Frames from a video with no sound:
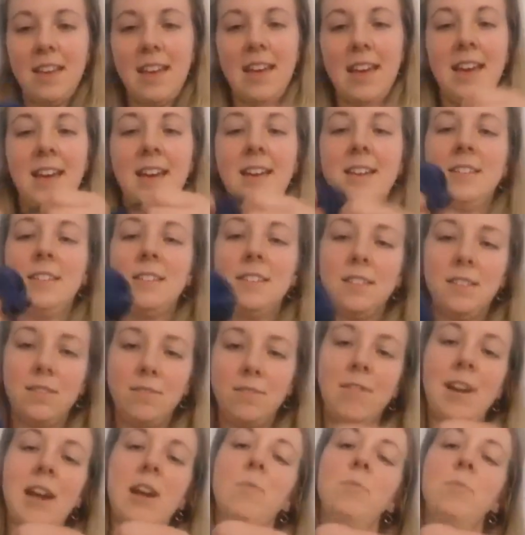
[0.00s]
and
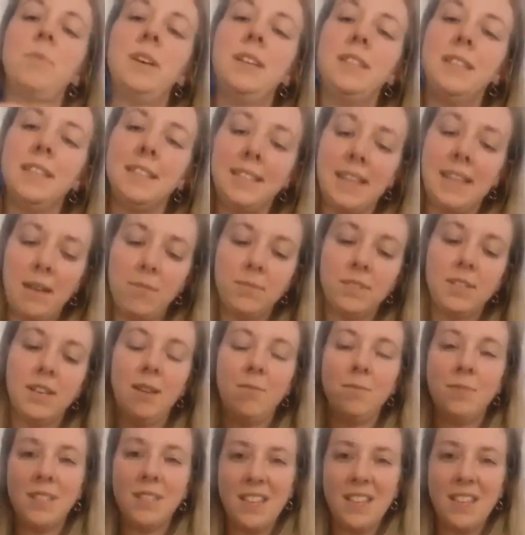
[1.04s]
wrap at the same time,